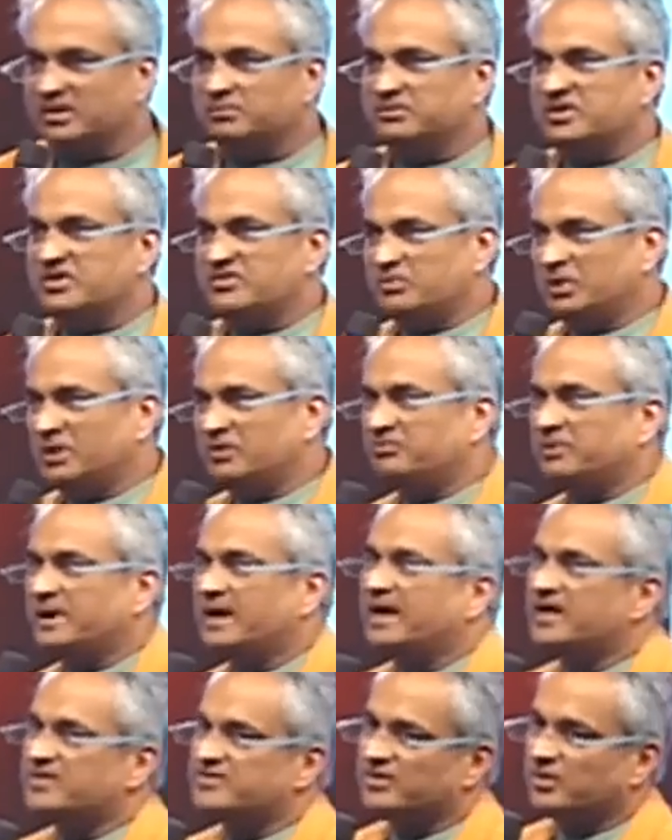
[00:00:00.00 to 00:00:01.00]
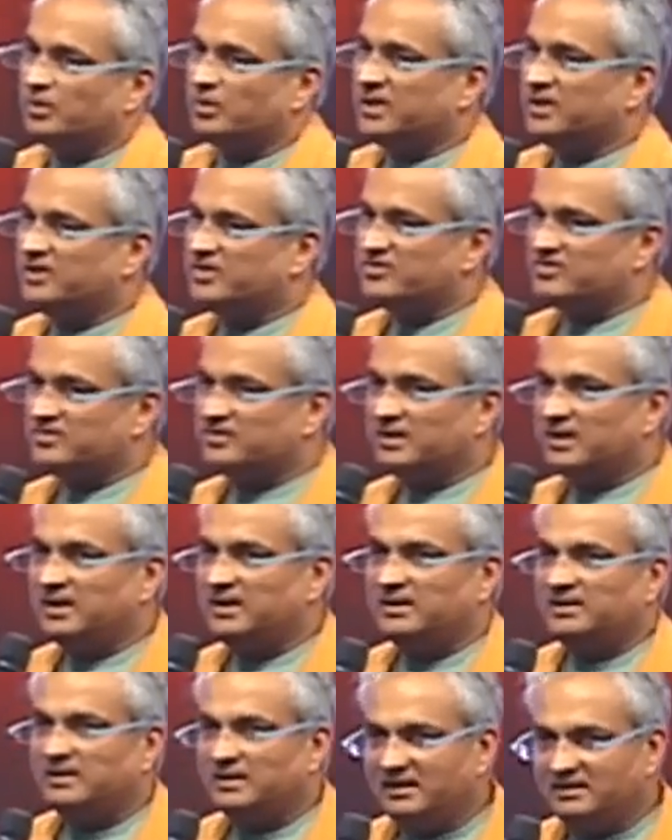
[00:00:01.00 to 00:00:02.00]
companies. One of my hats I wear is
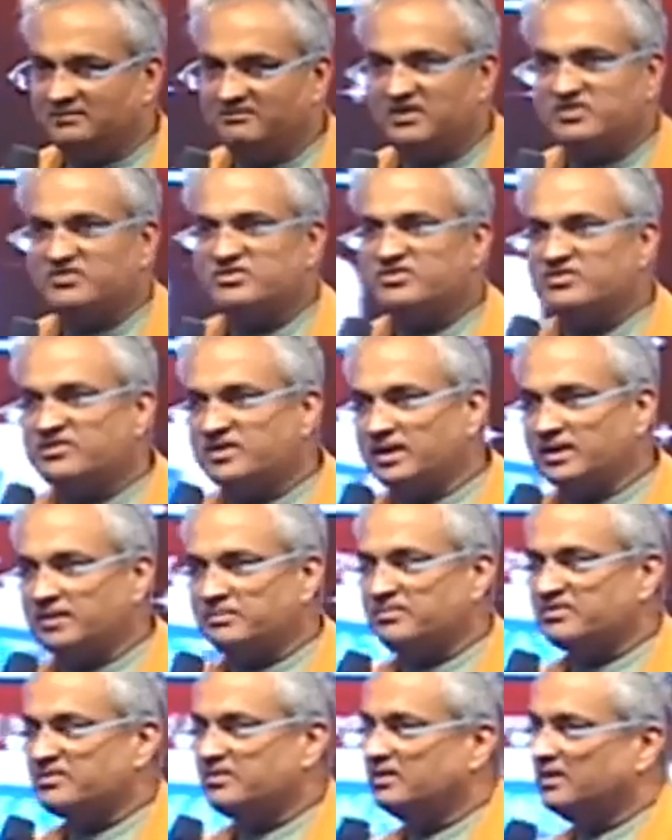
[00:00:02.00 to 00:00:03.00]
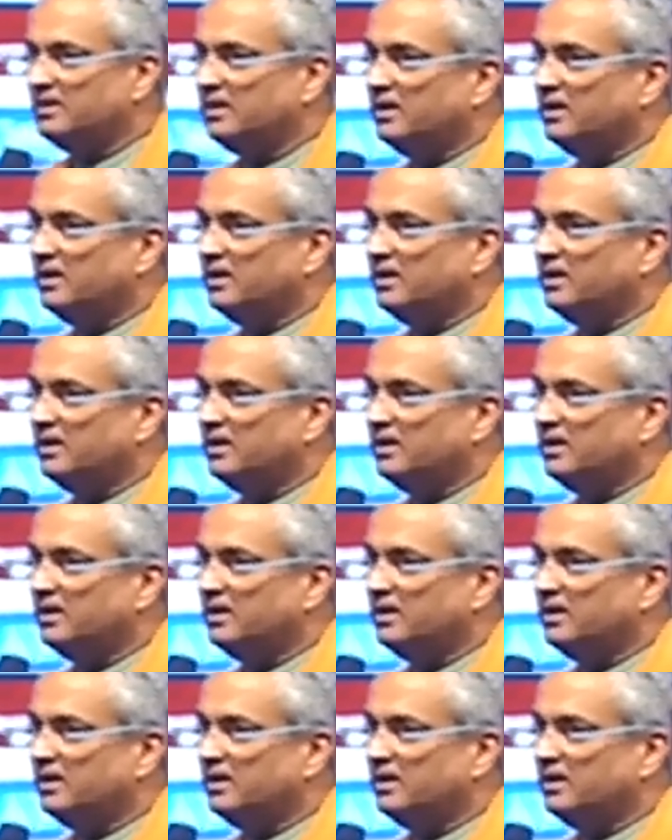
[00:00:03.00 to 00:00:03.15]
I invest in startups.